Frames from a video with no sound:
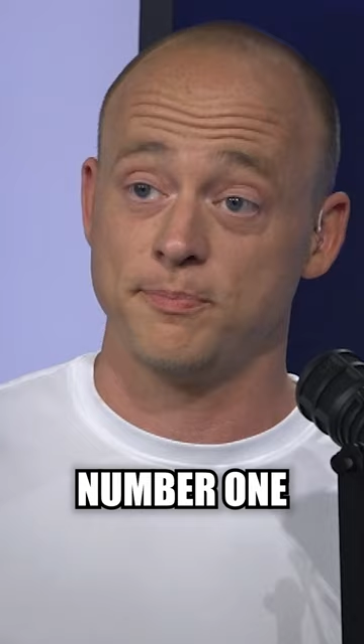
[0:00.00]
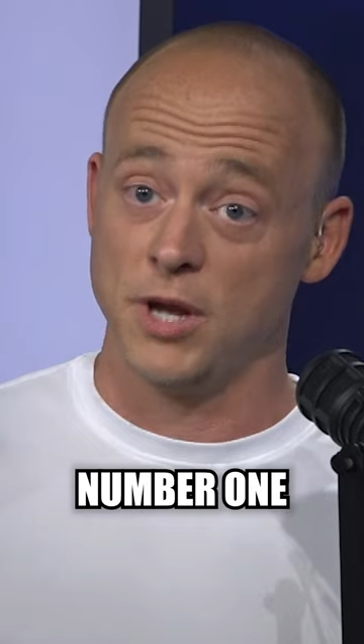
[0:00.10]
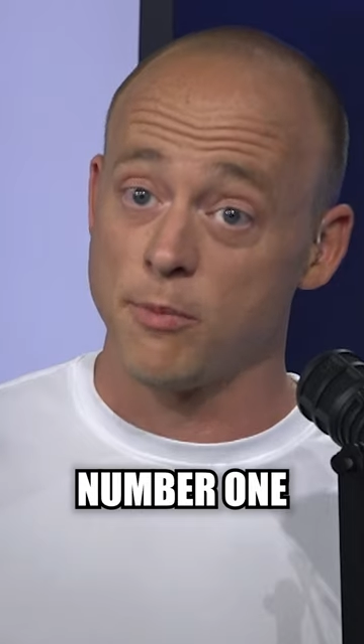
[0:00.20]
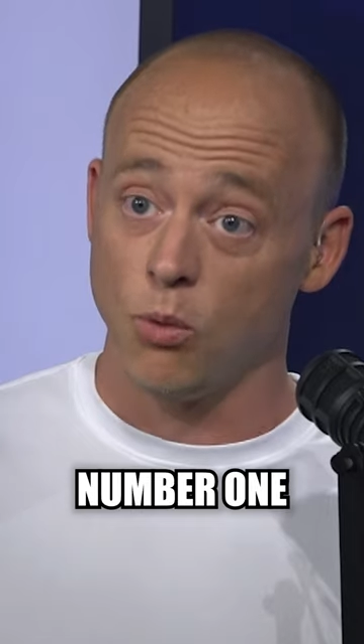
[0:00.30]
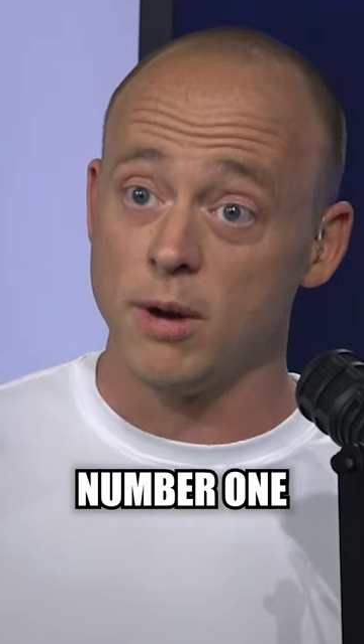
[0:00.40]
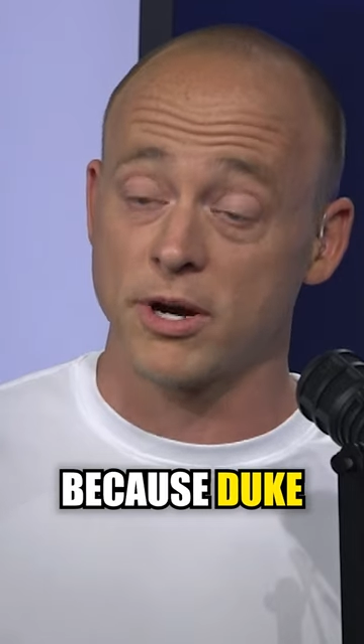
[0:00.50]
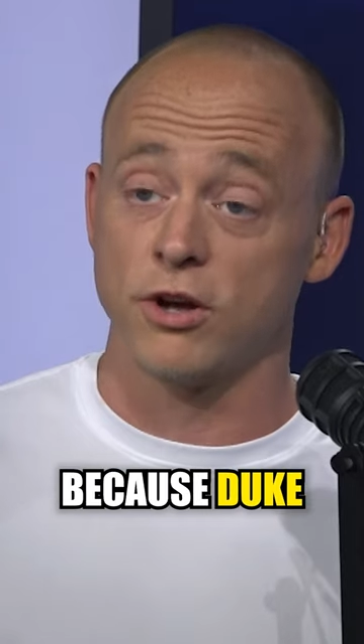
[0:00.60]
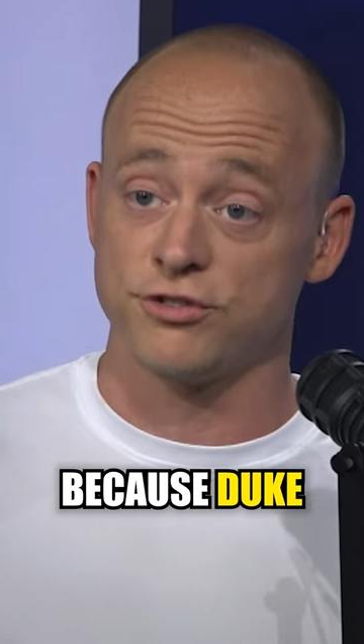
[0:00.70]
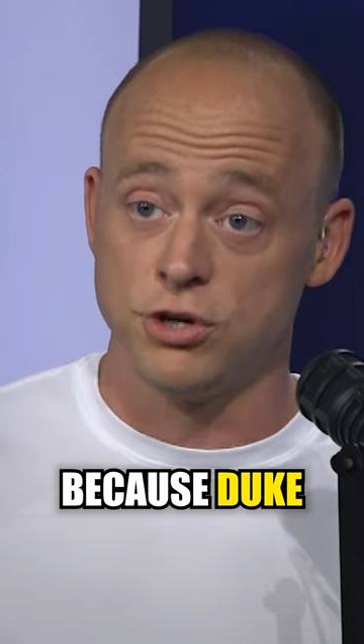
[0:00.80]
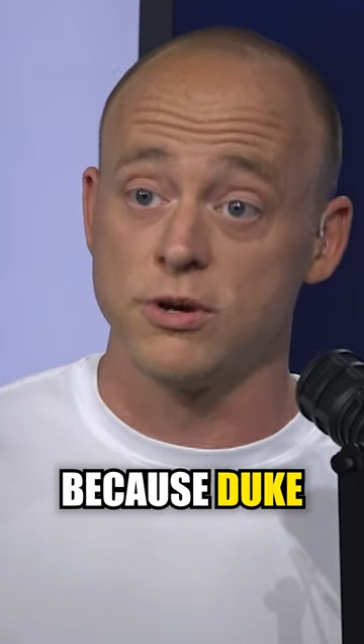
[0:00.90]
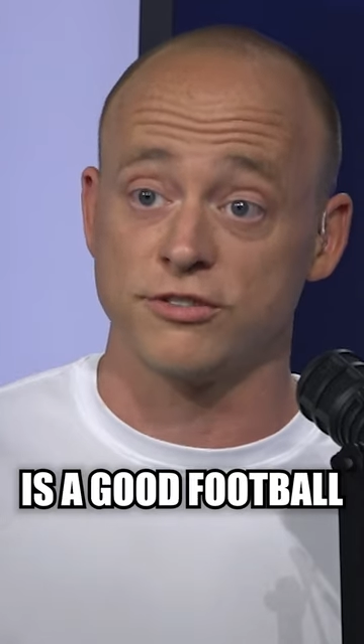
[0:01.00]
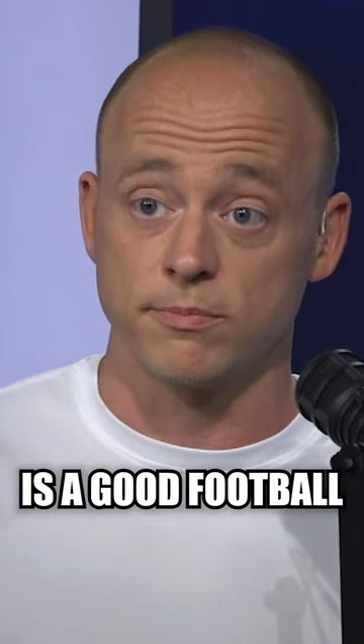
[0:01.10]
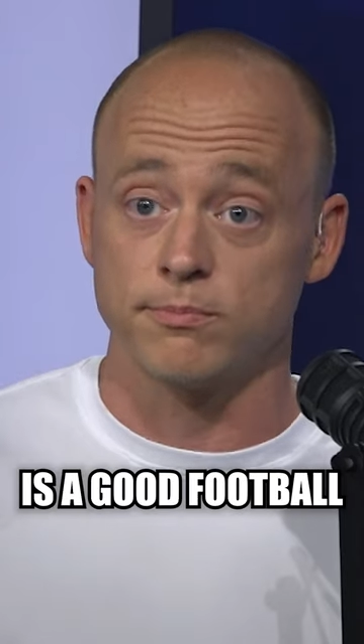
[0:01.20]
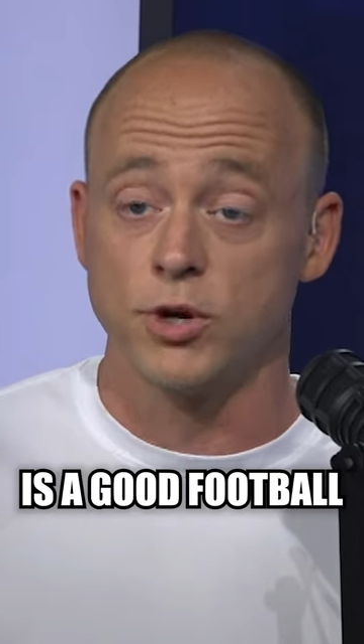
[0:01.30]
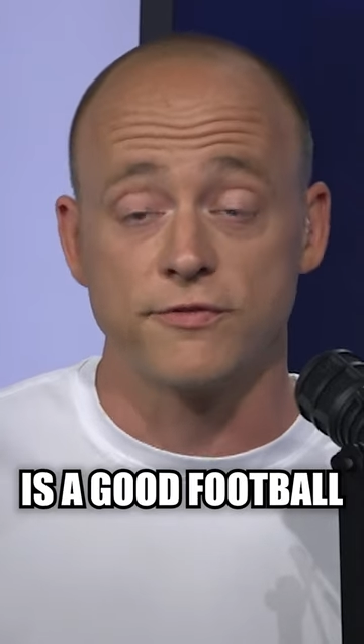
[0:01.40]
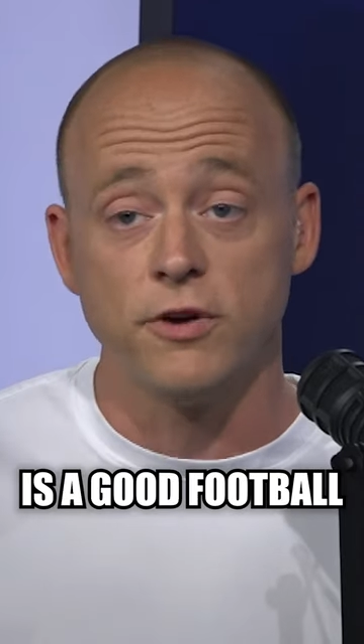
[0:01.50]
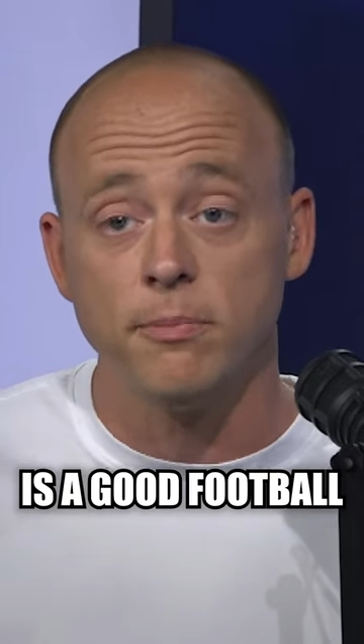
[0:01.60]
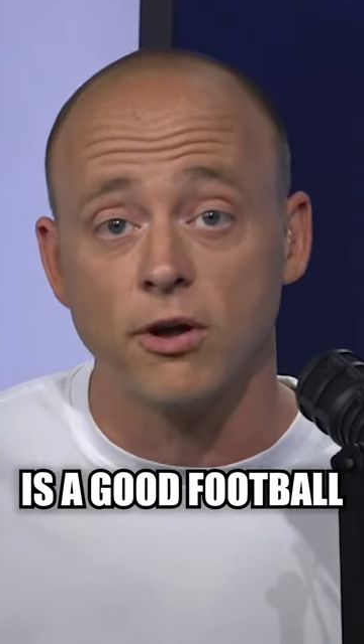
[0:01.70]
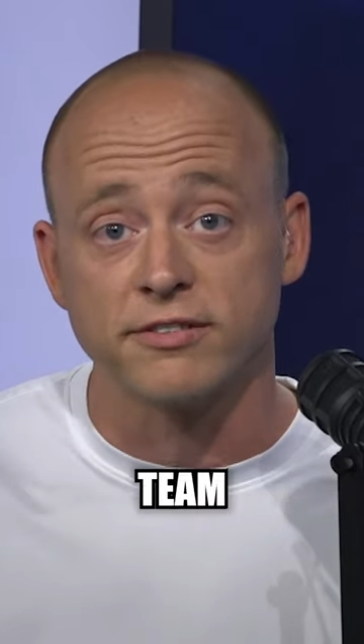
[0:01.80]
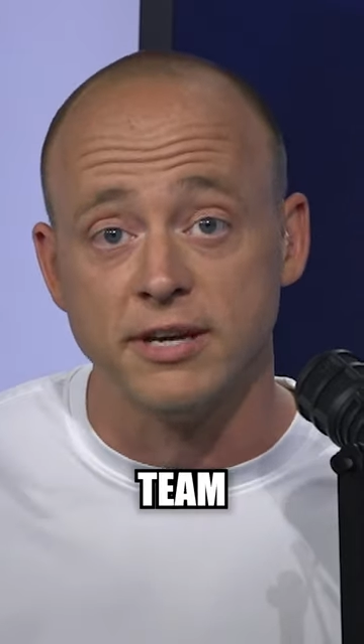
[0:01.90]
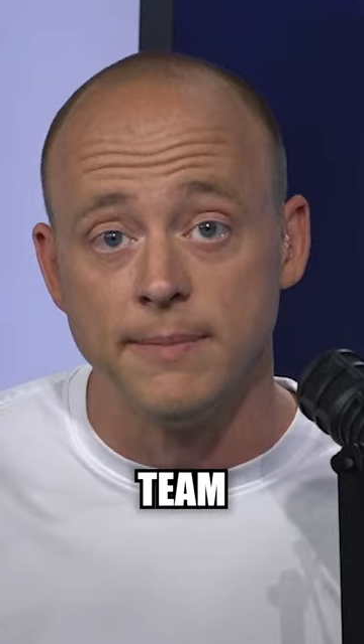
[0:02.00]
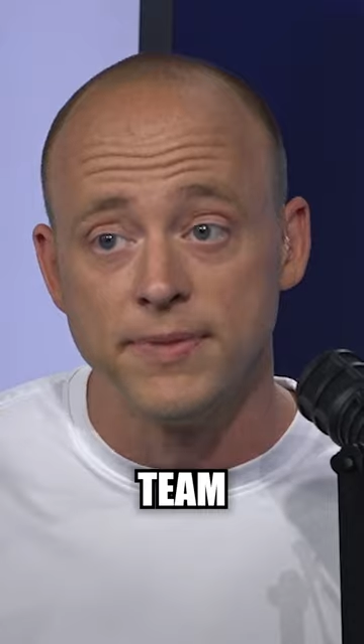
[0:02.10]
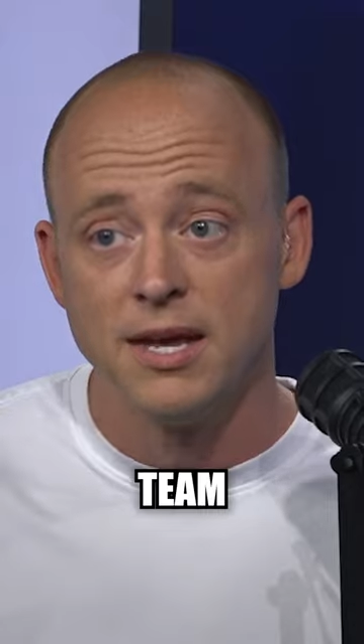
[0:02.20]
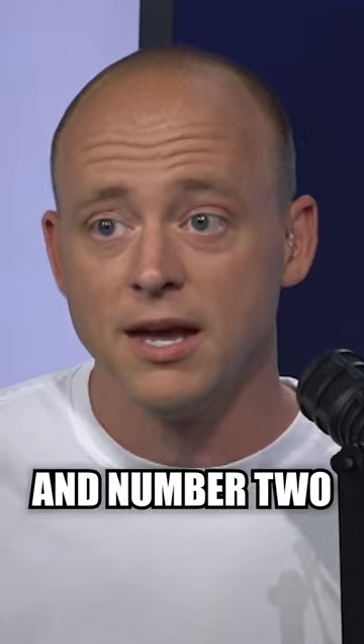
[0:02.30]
Number one, because Duke is a good football team.